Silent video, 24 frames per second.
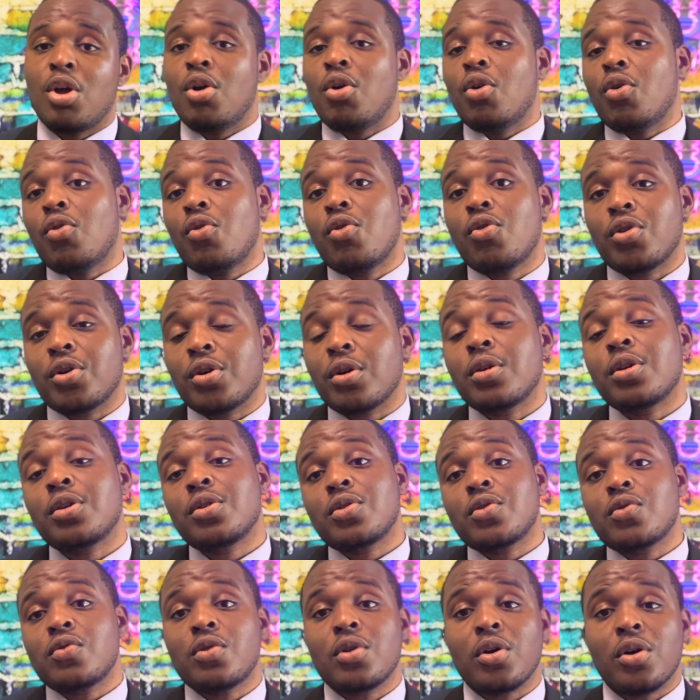or
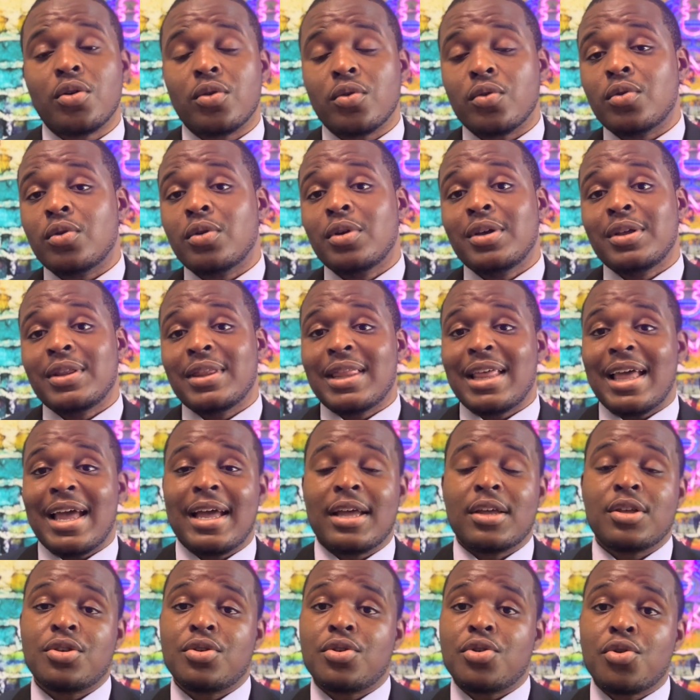you know that
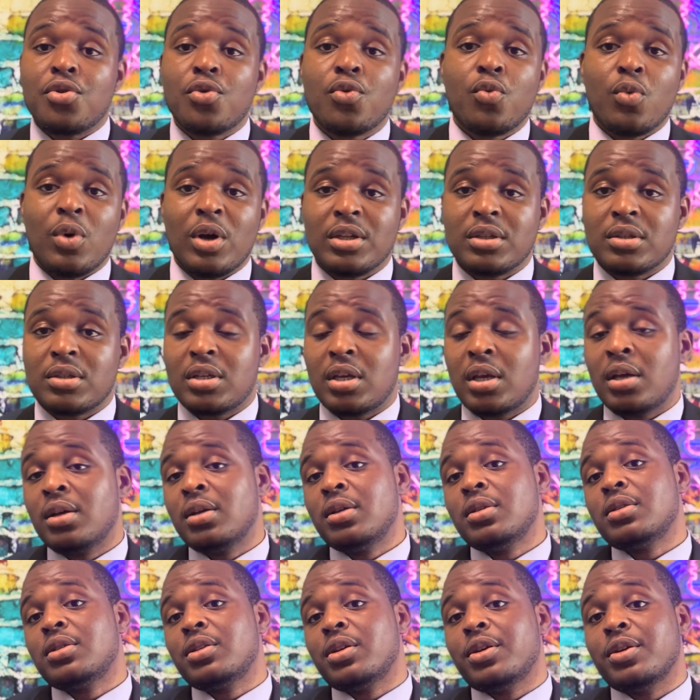you want
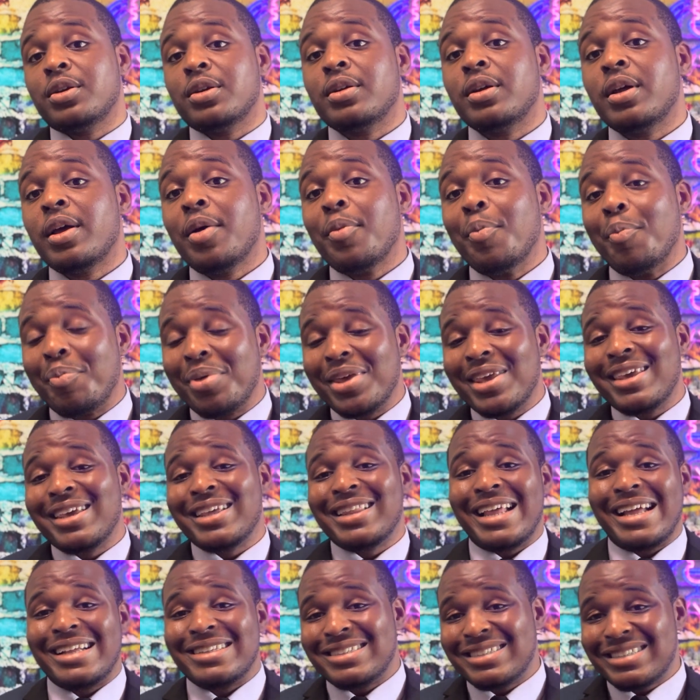to be in
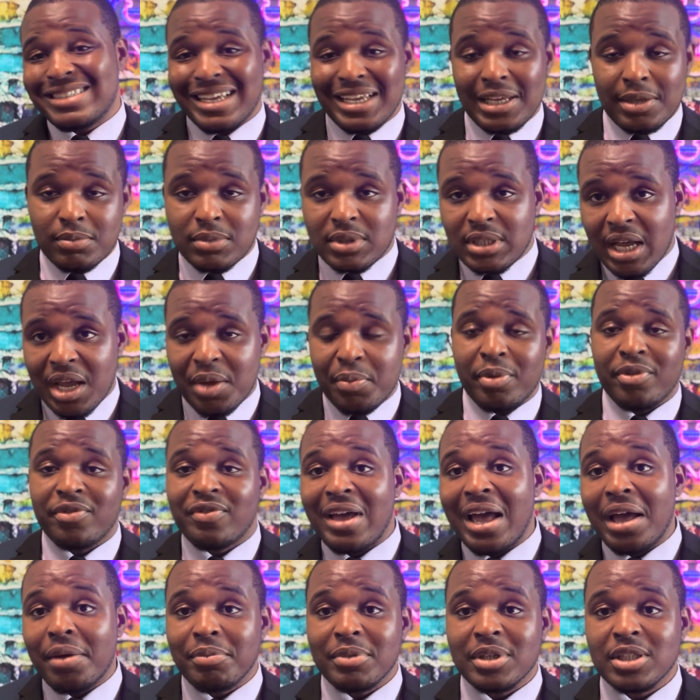that same type of
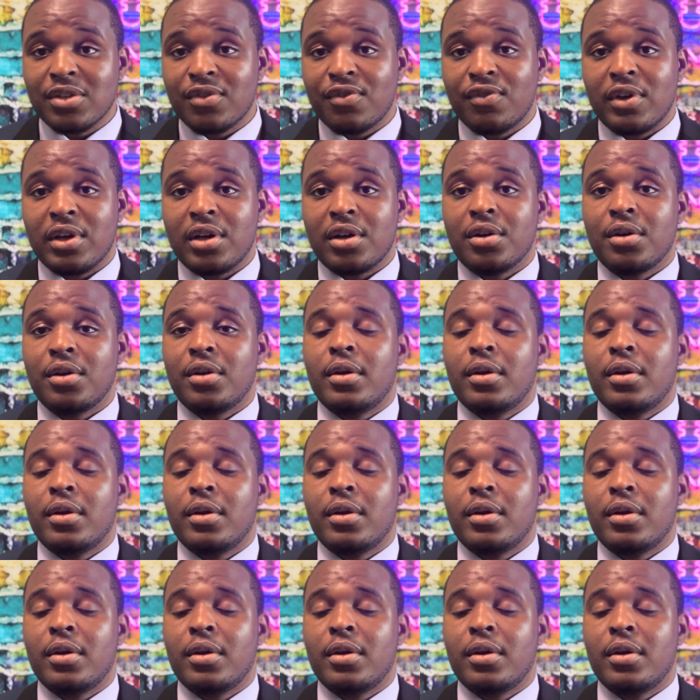atmosphere.